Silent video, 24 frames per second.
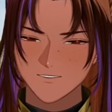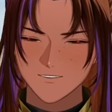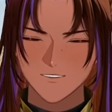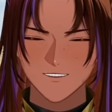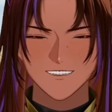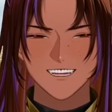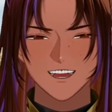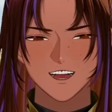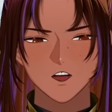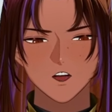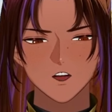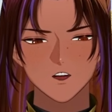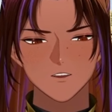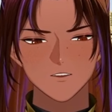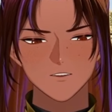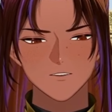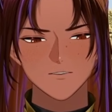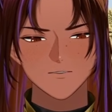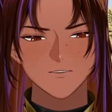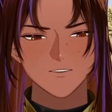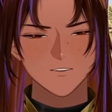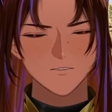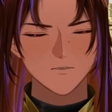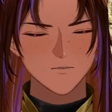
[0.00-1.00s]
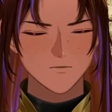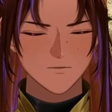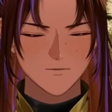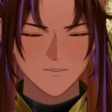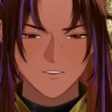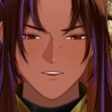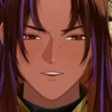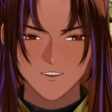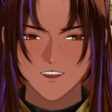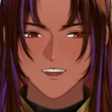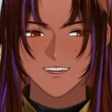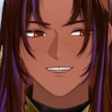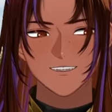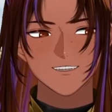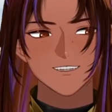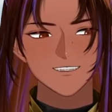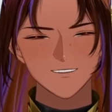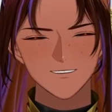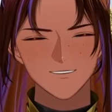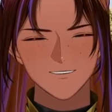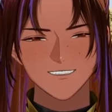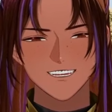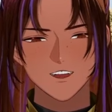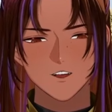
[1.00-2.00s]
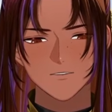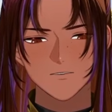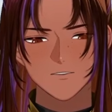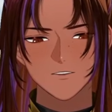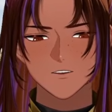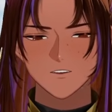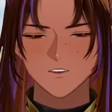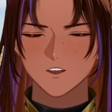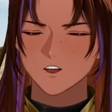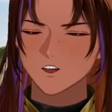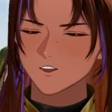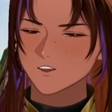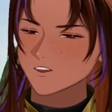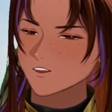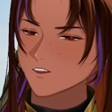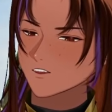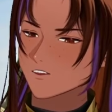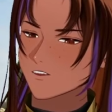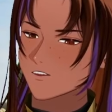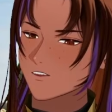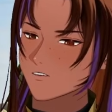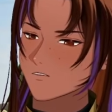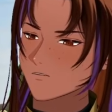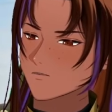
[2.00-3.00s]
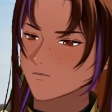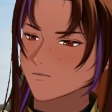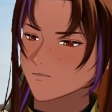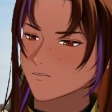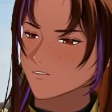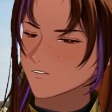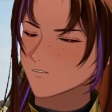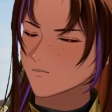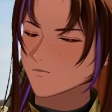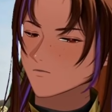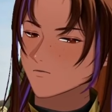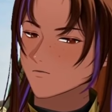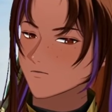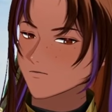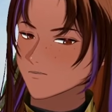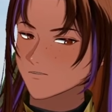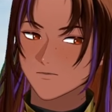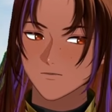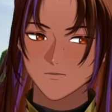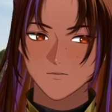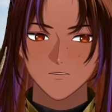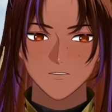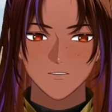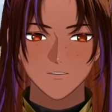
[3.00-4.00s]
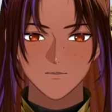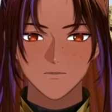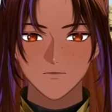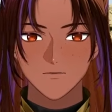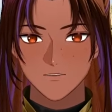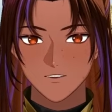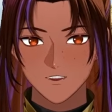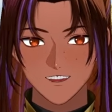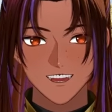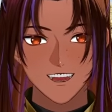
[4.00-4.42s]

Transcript: The AoE becomes bigger and the damage shoots through the roof.